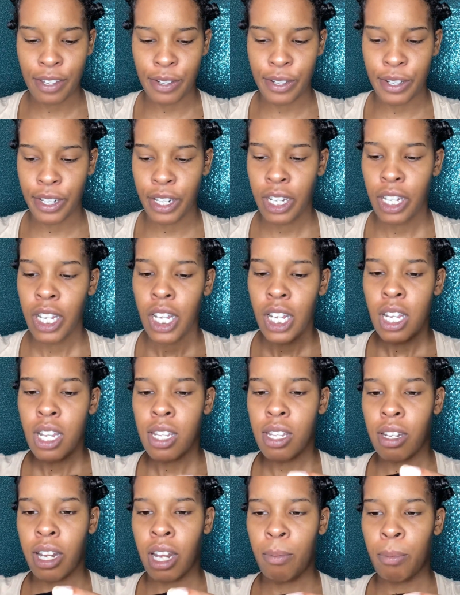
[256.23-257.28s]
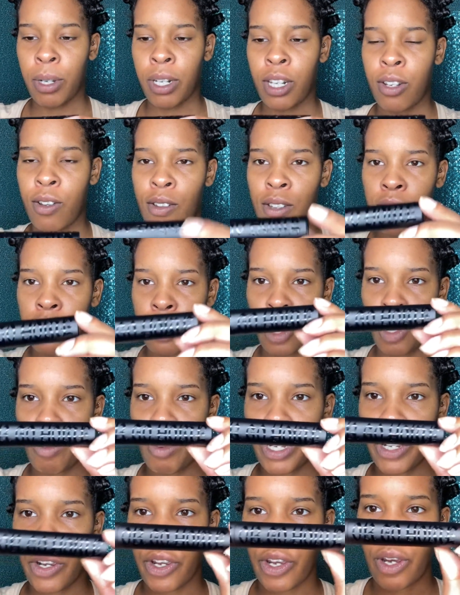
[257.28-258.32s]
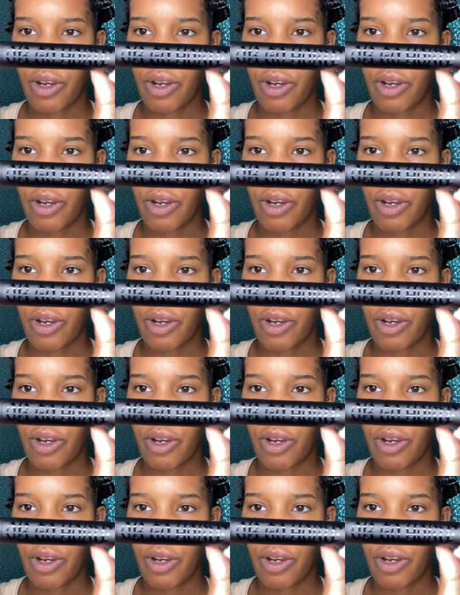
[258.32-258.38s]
on. So now I'm gonna use this Go Big or Go